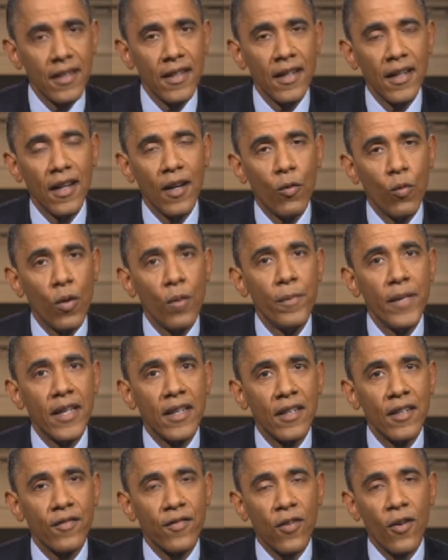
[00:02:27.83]
will be
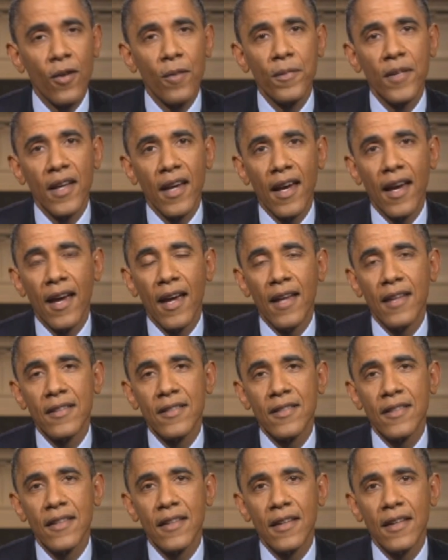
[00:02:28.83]
confirmed as
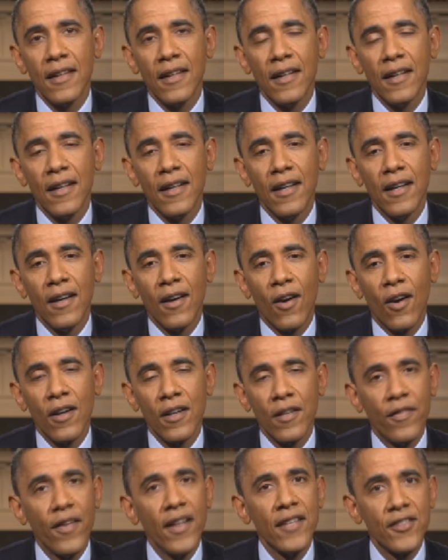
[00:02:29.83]
our
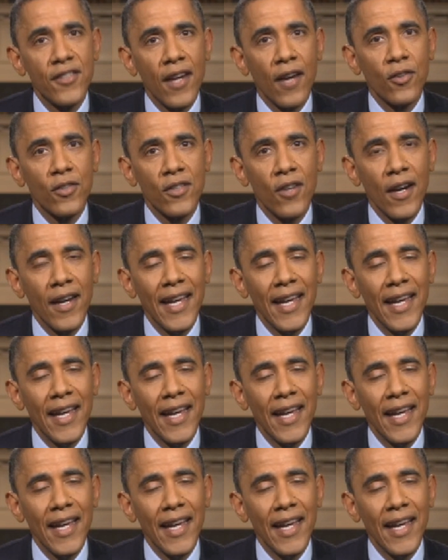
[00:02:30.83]
defense secretary.